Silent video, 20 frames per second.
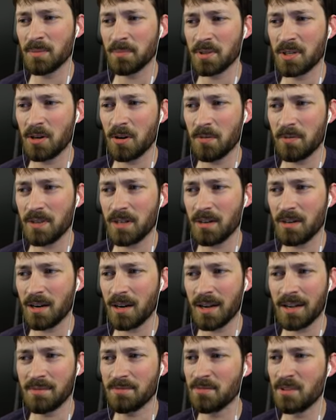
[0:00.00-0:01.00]
something over there.
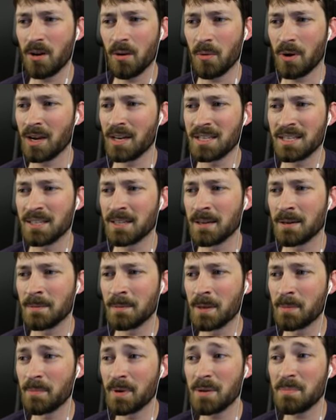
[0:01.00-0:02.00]
I have no idea.
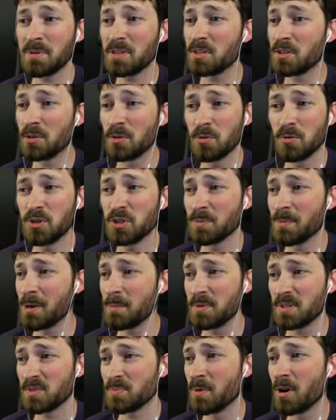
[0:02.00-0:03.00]
It might be huge, it
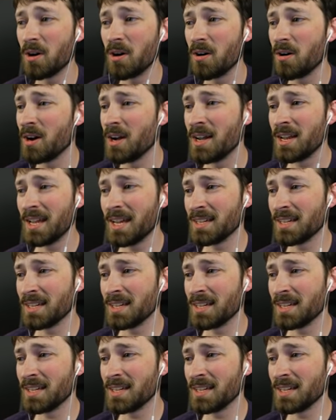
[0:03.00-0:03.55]
might be small.